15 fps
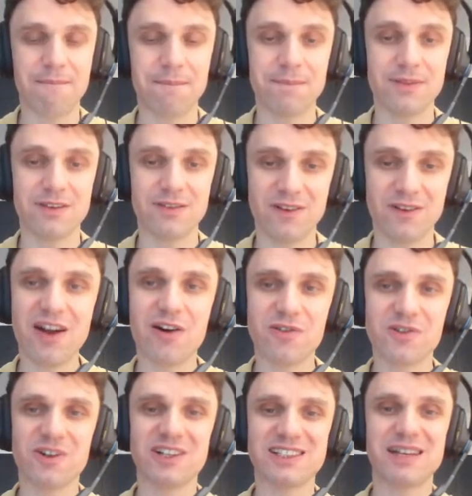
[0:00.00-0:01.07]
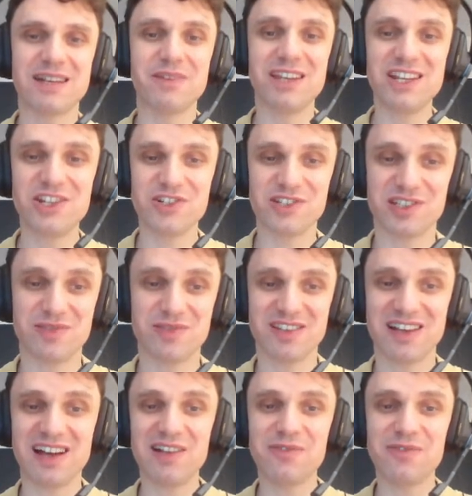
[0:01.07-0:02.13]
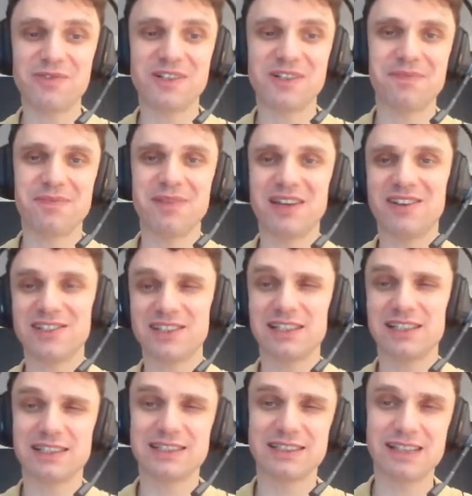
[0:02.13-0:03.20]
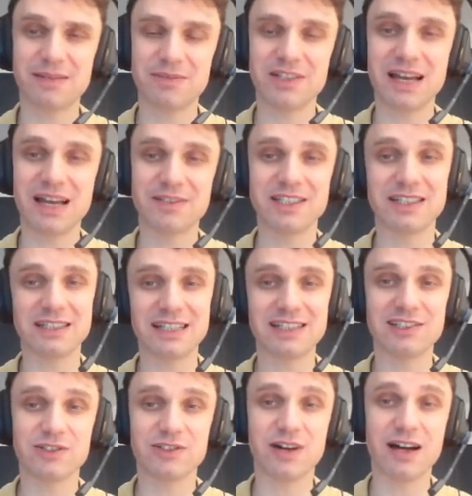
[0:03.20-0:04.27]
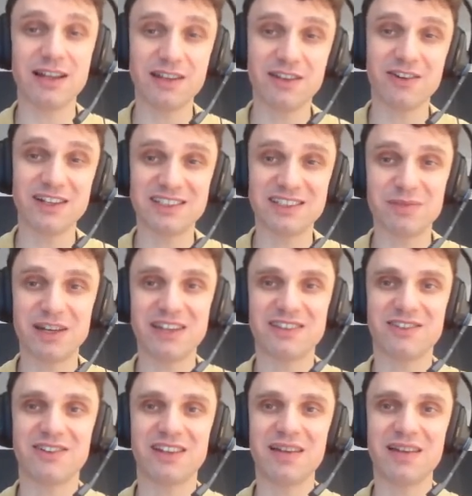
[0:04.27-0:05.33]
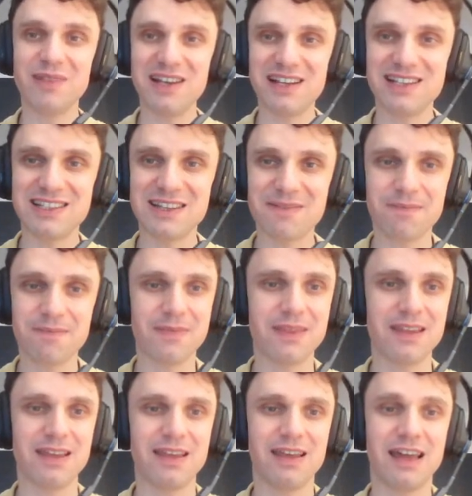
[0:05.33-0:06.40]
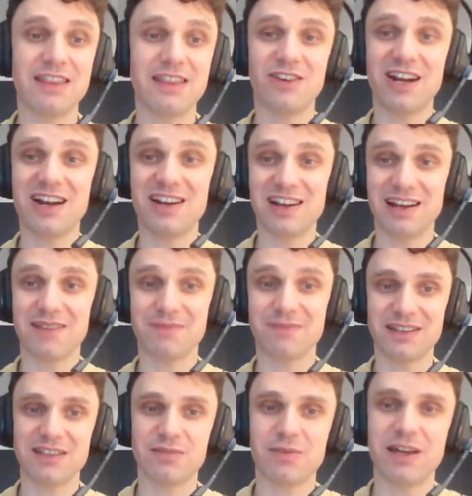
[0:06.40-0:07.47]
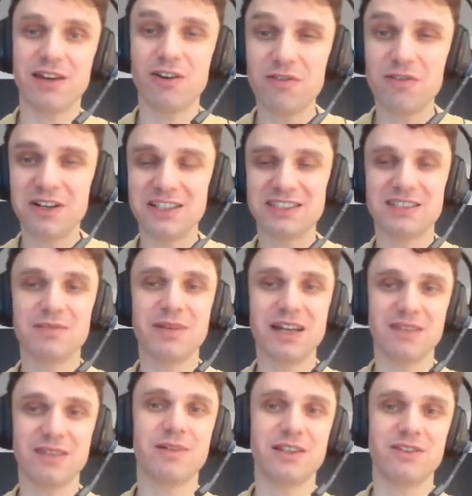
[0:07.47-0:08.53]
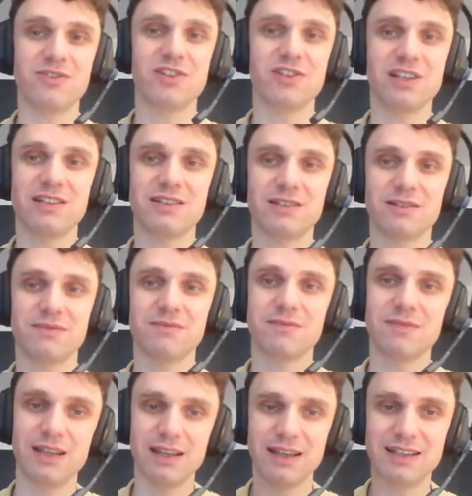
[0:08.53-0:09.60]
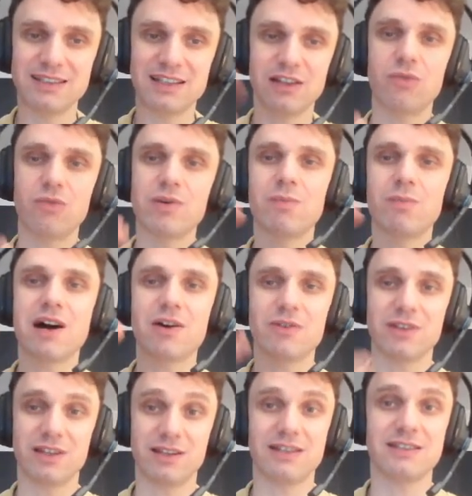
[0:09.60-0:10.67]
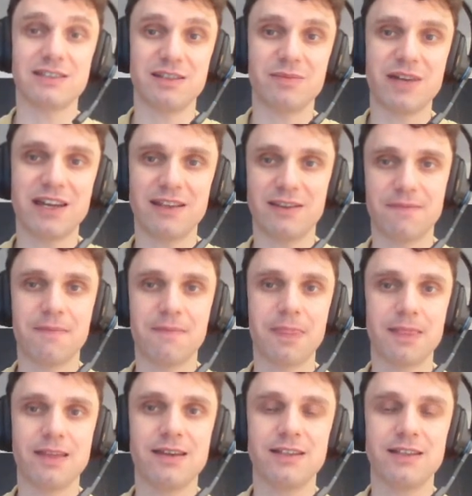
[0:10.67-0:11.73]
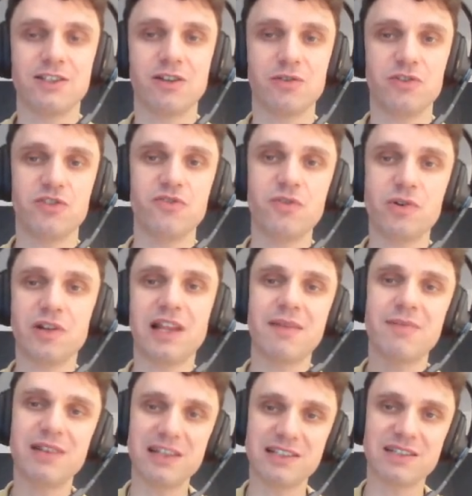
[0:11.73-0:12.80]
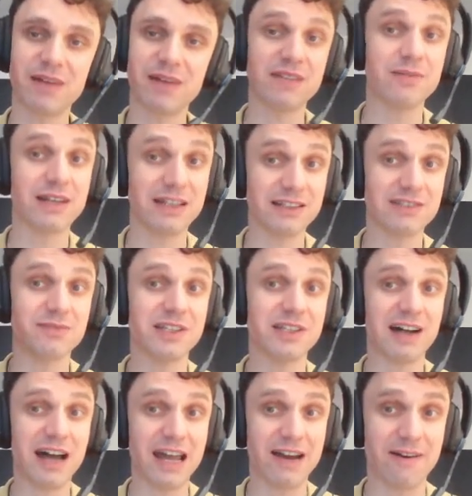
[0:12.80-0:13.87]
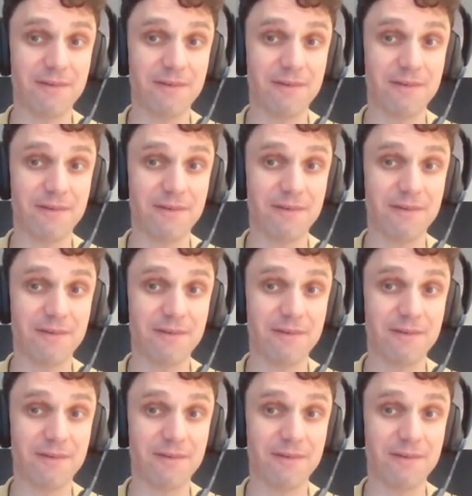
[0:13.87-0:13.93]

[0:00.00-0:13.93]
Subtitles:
There are, of course, some issues with alpha, because sometimes it tends to underestimate reliability, and rarely it may overestimate, but usually it's a lower bound estimate. So true reliability might be a little bit higher.